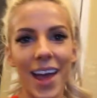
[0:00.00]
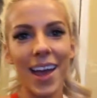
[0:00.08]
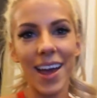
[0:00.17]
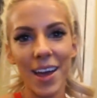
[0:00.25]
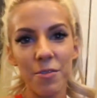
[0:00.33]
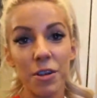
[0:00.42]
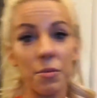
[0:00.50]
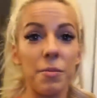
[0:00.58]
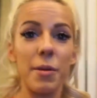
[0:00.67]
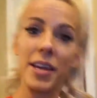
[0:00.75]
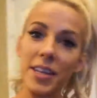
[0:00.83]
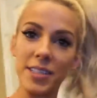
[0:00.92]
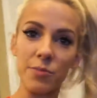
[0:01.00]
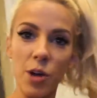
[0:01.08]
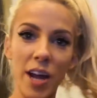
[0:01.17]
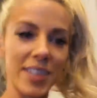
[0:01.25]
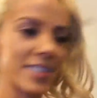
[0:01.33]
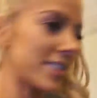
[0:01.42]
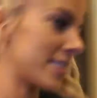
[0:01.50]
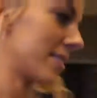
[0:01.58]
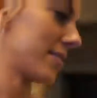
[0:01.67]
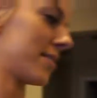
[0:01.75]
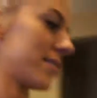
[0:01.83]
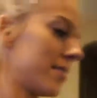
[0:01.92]
And we're gonna be making some rice.
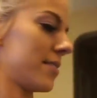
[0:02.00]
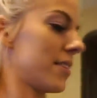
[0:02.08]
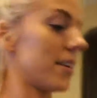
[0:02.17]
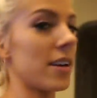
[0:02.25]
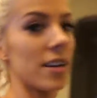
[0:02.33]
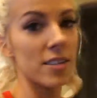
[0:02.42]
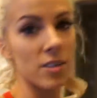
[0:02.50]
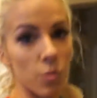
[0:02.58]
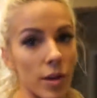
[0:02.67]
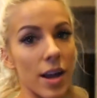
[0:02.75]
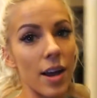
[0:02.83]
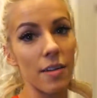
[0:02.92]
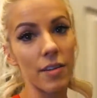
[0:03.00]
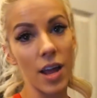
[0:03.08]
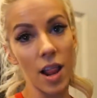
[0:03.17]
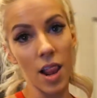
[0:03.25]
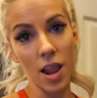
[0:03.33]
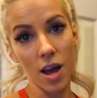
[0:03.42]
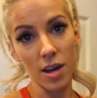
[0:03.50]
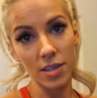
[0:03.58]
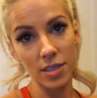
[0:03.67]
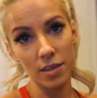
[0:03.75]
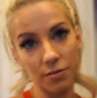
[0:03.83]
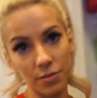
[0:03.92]
So we have a lot
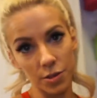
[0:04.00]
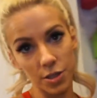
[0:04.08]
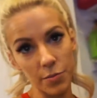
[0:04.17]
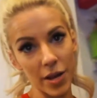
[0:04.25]
of food to